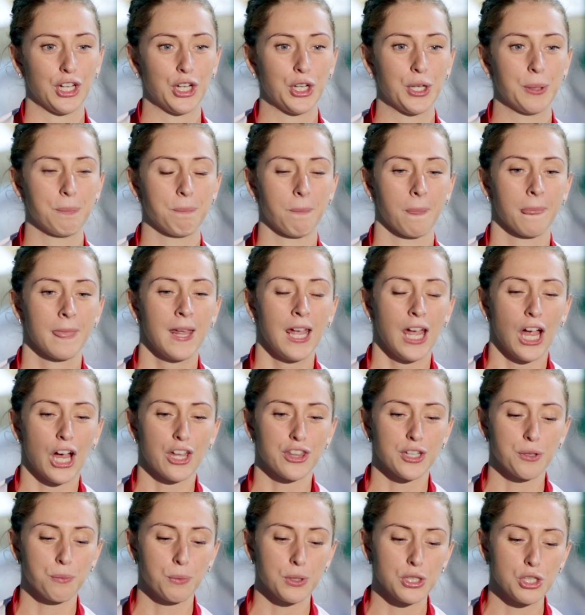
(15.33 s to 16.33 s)
I
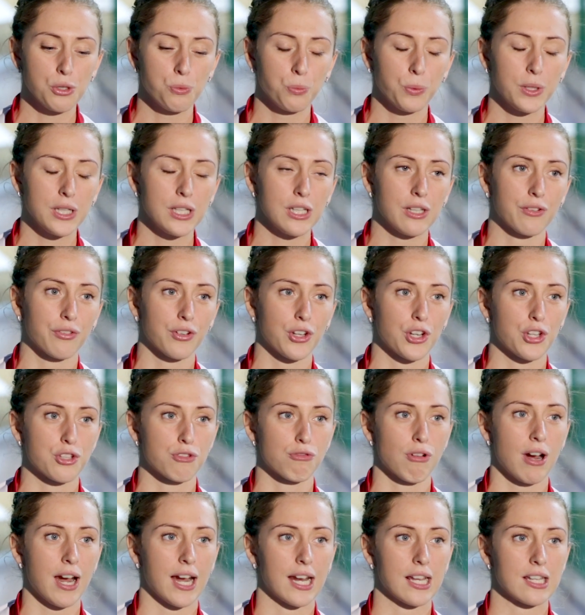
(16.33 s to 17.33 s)
think when you win your
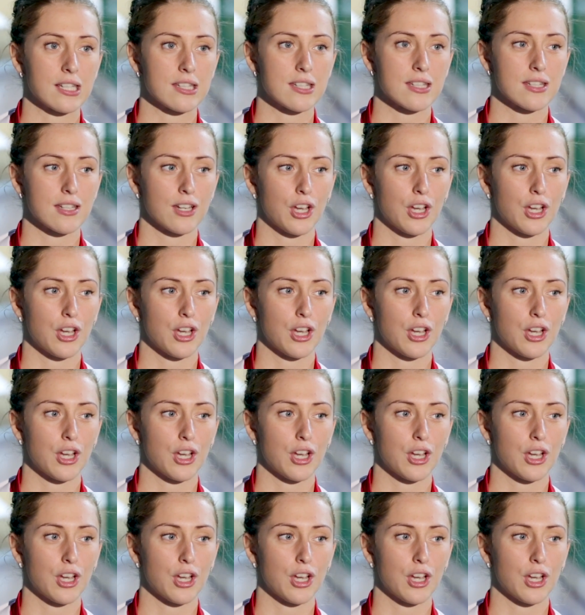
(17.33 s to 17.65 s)
first race,